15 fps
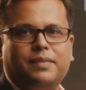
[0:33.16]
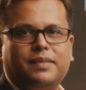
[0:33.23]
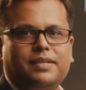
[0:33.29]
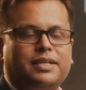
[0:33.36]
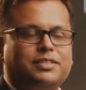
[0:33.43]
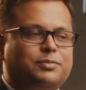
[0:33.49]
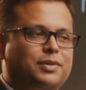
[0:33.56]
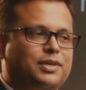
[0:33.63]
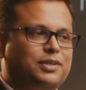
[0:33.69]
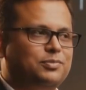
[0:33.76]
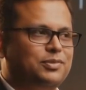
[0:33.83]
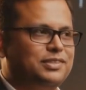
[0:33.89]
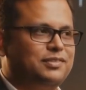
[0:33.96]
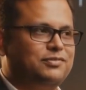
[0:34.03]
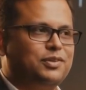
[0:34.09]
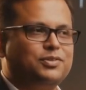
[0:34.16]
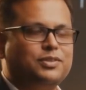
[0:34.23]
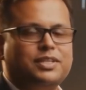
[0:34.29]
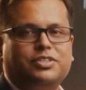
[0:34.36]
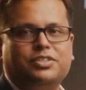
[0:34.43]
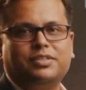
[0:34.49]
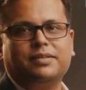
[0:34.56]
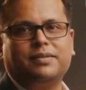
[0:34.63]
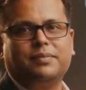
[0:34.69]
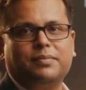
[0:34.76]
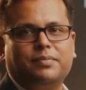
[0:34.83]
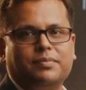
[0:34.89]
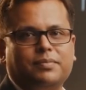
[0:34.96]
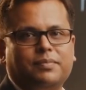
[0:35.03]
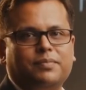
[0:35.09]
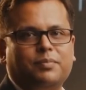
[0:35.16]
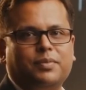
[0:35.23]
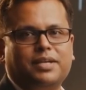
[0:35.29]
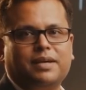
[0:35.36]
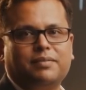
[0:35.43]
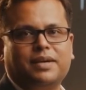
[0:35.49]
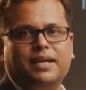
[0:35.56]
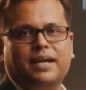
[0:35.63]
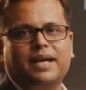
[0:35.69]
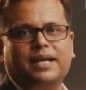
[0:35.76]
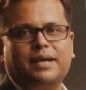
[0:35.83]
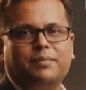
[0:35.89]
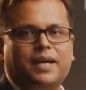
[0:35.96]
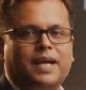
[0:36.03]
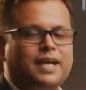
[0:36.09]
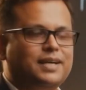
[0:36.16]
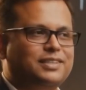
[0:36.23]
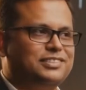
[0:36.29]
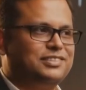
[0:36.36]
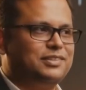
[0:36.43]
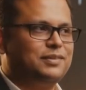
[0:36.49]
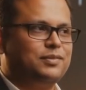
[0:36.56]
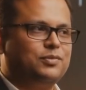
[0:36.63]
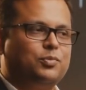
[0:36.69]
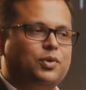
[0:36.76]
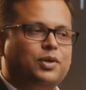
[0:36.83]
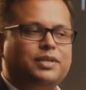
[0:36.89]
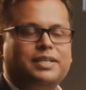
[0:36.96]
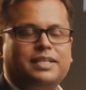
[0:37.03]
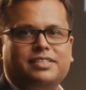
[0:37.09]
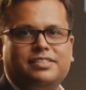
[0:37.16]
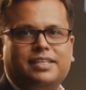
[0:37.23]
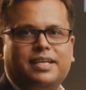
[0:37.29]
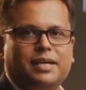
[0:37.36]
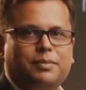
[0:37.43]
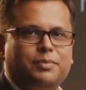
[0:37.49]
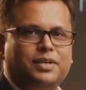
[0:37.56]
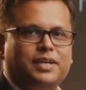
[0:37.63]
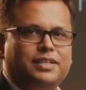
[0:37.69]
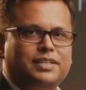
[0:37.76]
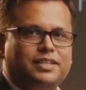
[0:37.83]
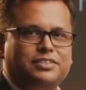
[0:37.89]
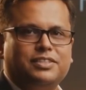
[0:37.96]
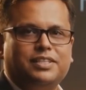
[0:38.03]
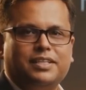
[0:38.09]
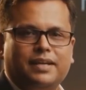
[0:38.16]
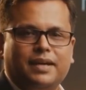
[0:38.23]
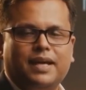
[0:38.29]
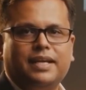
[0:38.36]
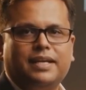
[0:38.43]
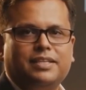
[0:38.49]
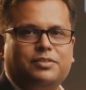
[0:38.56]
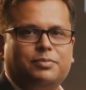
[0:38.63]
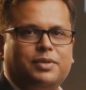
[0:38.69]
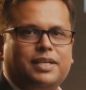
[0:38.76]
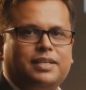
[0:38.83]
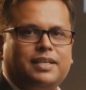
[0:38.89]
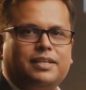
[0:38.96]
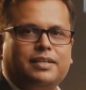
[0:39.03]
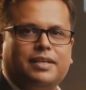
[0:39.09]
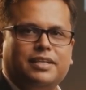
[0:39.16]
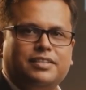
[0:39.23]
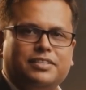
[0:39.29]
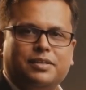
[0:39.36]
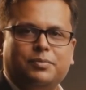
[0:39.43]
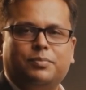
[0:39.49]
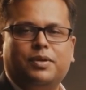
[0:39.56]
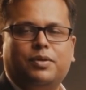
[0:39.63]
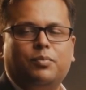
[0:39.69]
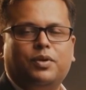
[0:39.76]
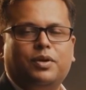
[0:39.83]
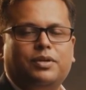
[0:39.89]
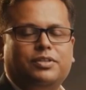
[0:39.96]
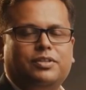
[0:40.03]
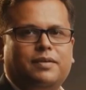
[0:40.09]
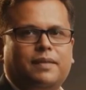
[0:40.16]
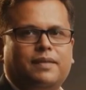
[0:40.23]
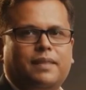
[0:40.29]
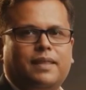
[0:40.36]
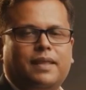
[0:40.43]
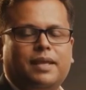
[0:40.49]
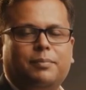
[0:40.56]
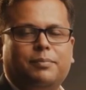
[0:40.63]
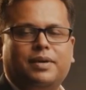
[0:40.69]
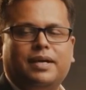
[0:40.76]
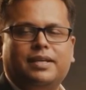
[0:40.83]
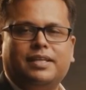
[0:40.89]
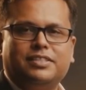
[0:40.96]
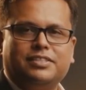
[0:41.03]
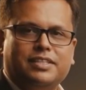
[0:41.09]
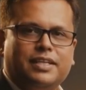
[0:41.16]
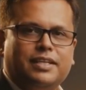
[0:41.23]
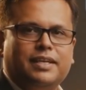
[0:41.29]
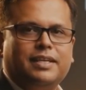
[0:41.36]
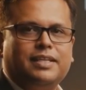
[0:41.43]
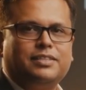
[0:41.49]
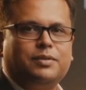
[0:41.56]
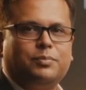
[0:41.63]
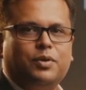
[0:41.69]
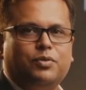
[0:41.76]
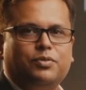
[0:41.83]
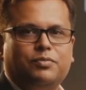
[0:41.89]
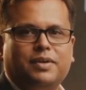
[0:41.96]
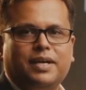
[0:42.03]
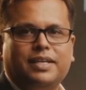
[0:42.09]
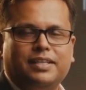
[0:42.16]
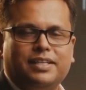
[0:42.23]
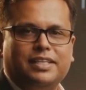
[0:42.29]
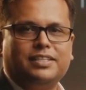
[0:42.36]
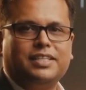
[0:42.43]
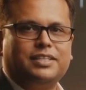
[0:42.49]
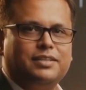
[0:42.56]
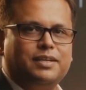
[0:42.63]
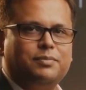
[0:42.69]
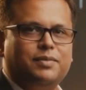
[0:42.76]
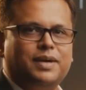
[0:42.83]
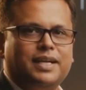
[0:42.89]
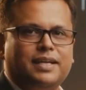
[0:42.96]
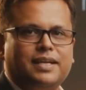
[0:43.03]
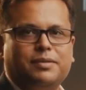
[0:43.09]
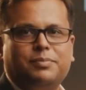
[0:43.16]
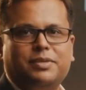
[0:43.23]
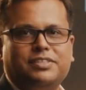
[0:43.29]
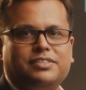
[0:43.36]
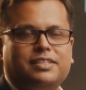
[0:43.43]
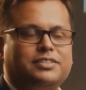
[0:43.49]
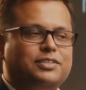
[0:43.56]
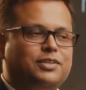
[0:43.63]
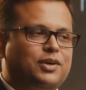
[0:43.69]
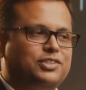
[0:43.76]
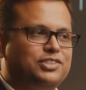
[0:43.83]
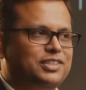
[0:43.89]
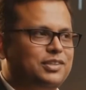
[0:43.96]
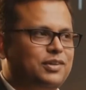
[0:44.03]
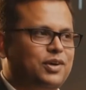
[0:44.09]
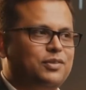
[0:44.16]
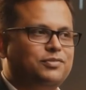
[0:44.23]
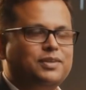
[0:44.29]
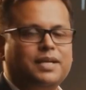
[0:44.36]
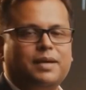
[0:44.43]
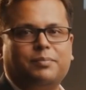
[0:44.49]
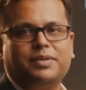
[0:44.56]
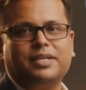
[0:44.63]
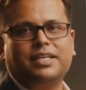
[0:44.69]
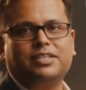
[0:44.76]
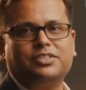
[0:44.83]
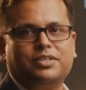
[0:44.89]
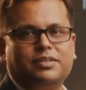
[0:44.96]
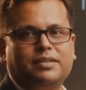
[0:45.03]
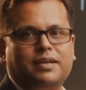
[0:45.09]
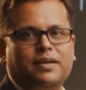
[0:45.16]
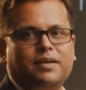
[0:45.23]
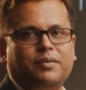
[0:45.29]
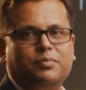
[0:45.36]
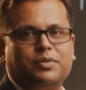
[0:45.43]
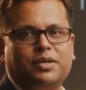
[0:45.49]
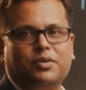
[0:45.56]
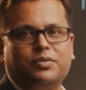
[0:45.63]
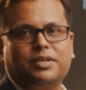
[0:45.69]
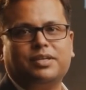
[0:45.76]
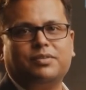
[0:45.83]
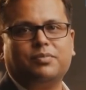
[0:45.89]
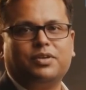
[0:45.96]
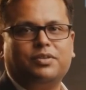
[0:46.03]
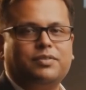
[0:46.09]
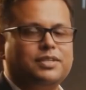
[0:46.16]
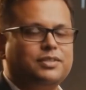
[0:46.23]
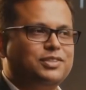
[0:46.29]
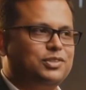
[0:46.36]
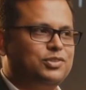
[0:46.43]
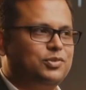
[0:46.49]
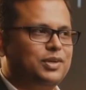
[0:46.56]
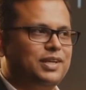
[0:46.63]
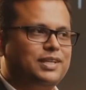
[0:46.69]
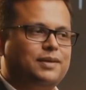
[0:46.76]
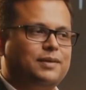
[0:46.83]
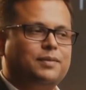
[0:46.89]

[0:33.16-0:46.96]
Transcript: Let's begin with the foundation. Whenever I am asked what is API testing, I explain it in simple words. API testing is about validating the backend business logic of an application without involving the UI.